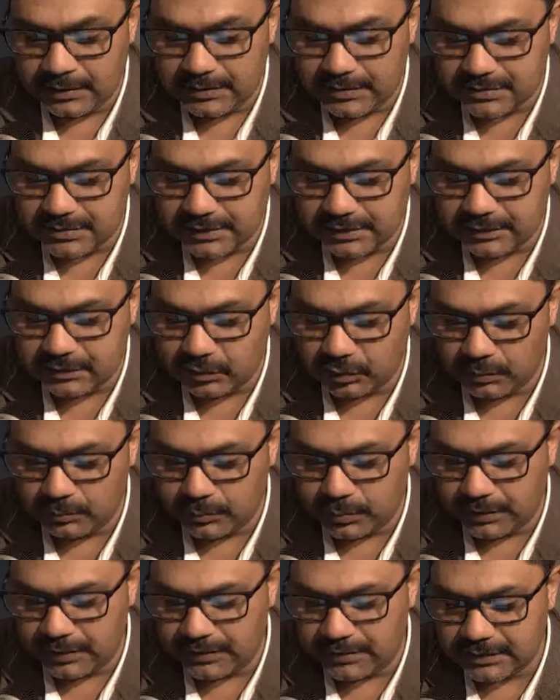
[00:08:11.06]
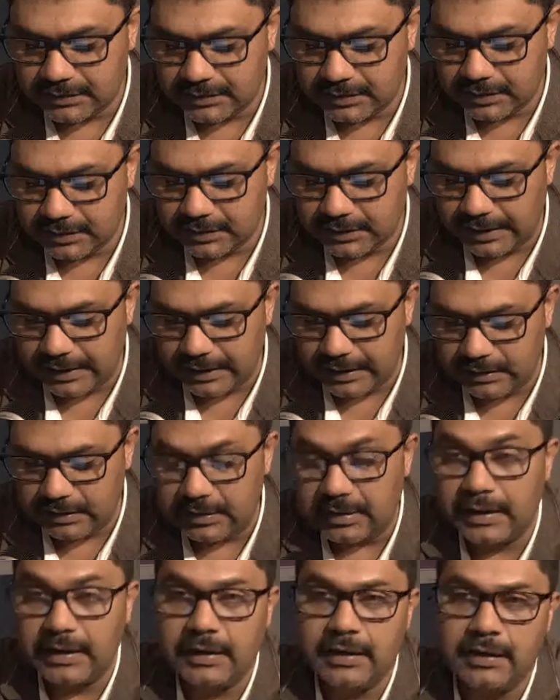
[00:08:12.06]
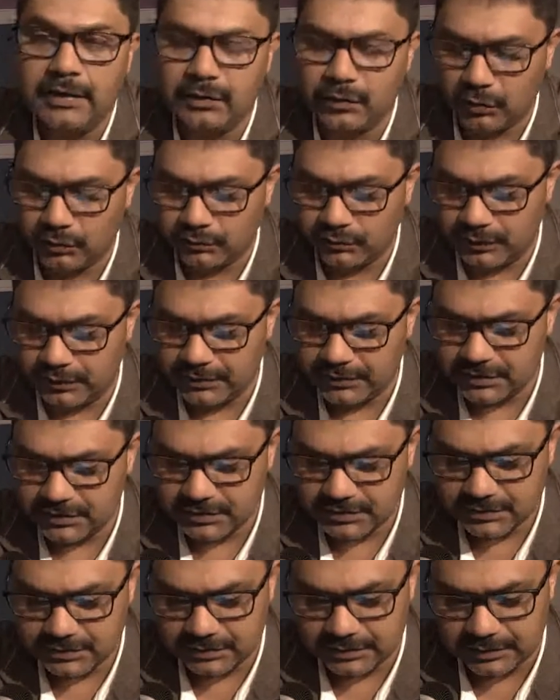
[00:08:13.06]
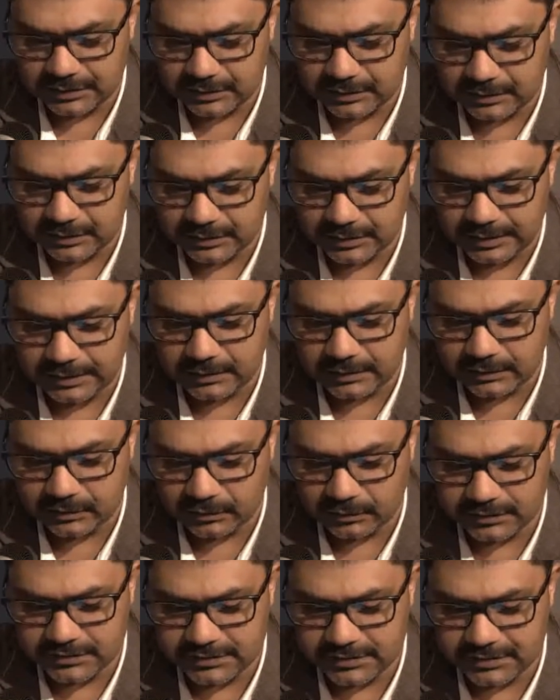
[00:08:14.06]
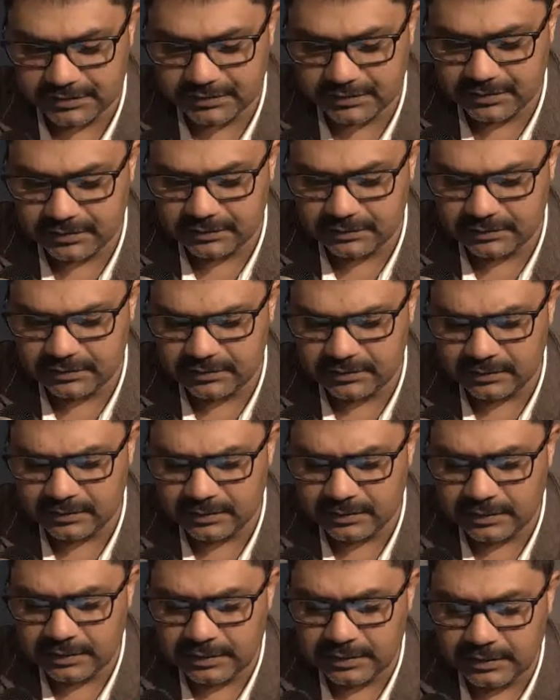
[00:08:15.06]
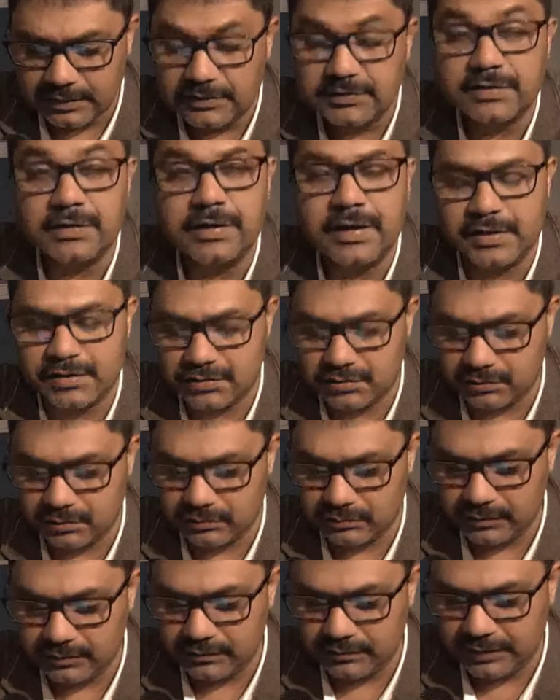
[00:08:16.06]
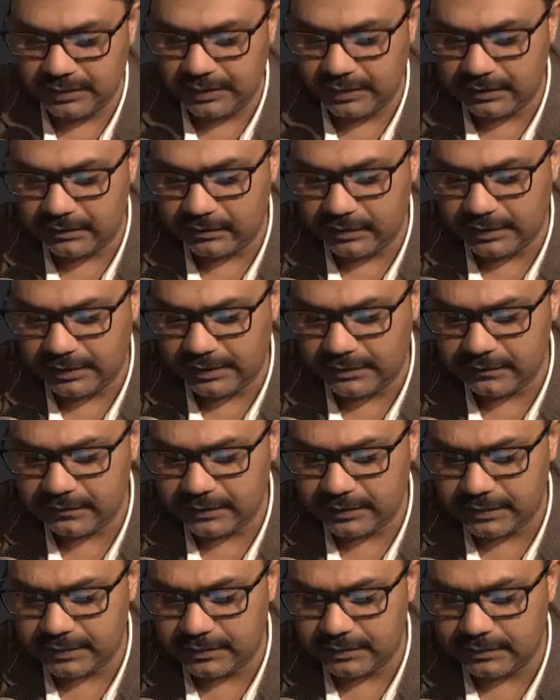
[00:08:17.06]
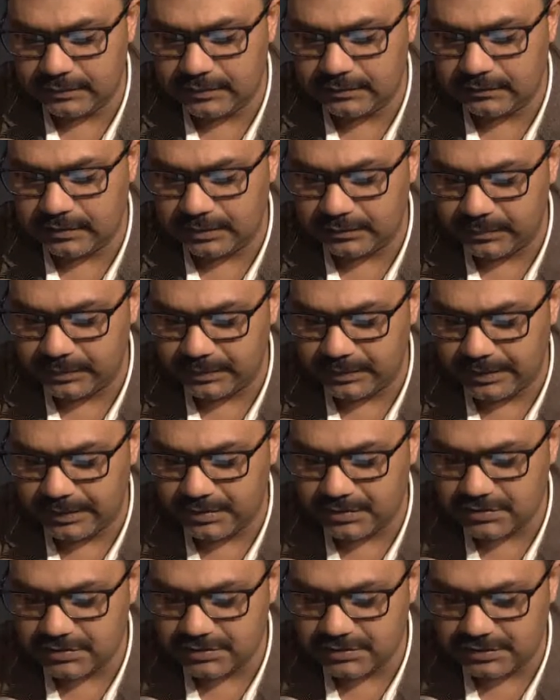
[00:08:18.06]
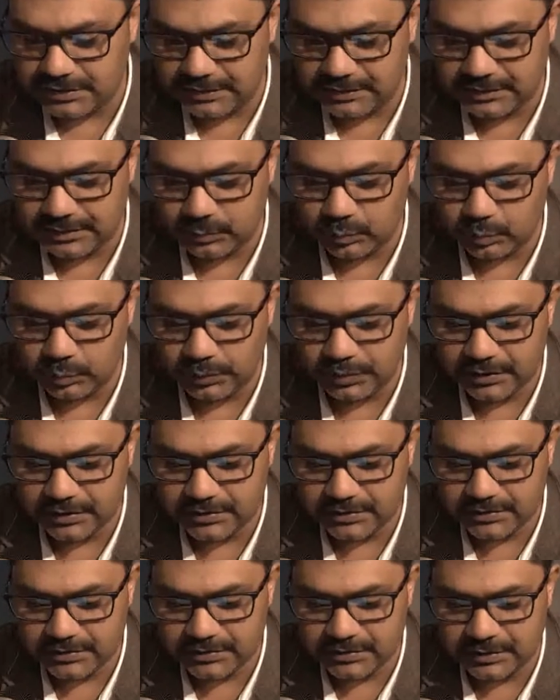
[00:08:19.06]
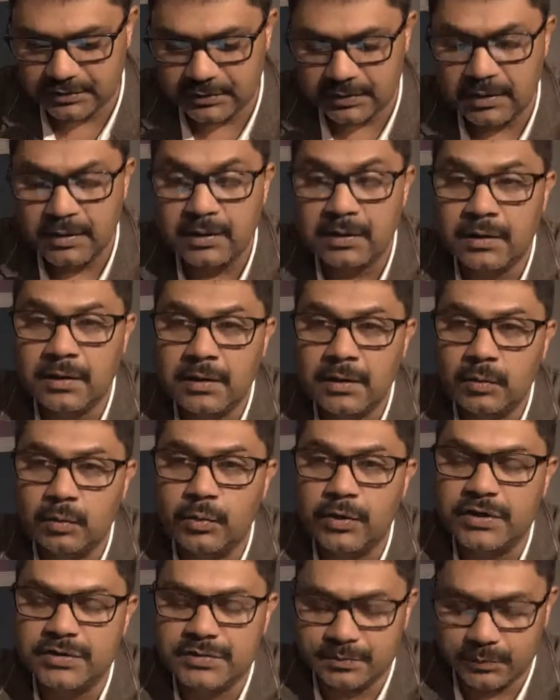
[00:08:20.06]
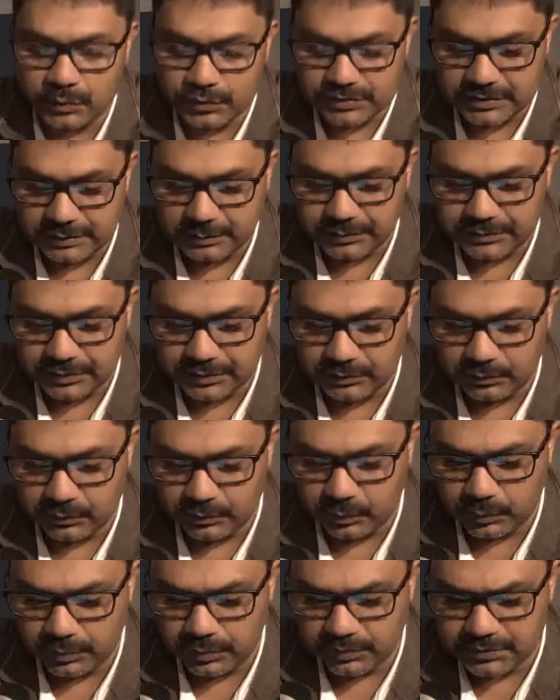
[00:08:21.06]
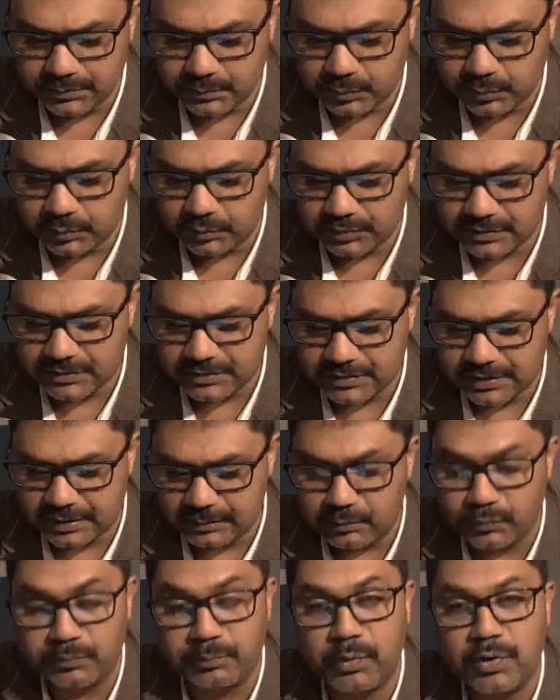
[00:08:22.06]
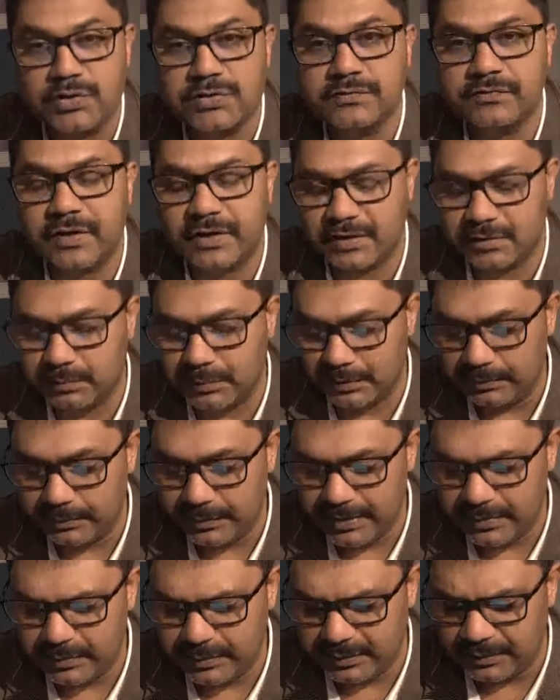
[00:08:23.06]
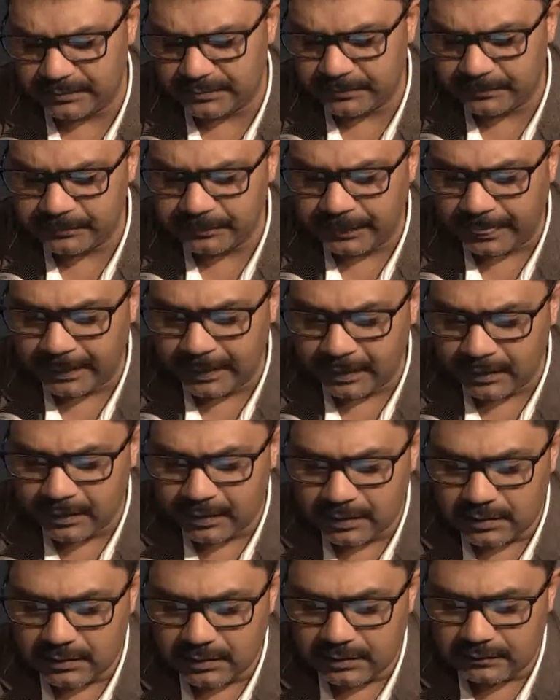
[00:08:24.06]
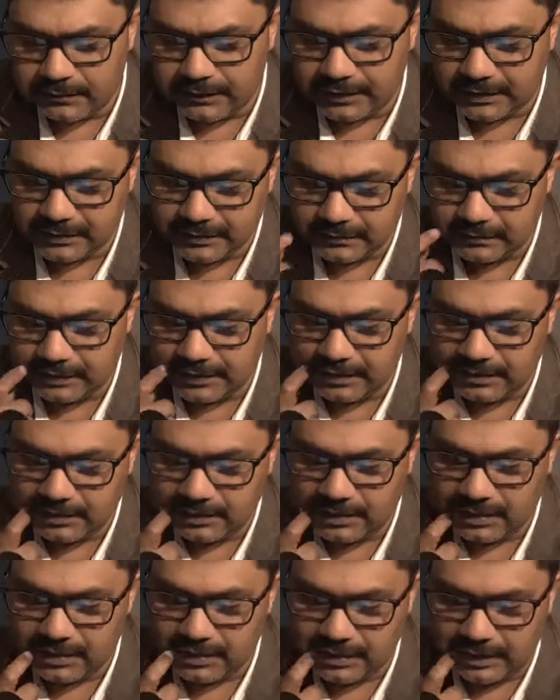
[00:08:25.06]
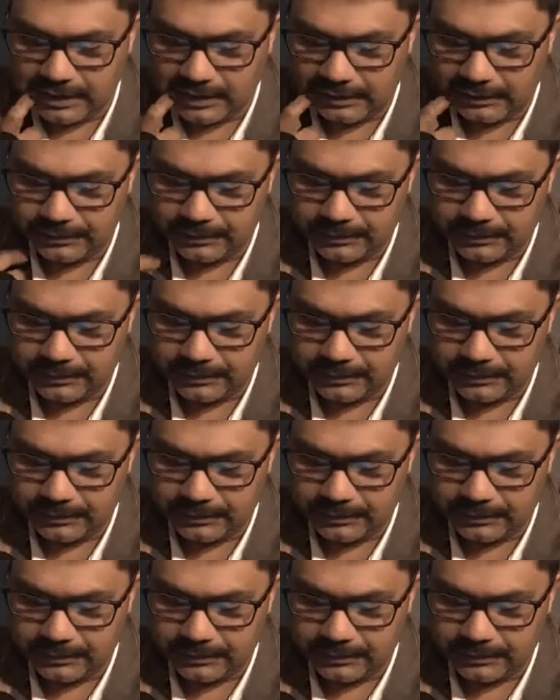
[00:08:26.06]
It is a non-political and a non-religious and a non-sectarian international relief and development agency that works mostly with the world's poorest and most vulnerable people. Effectively, the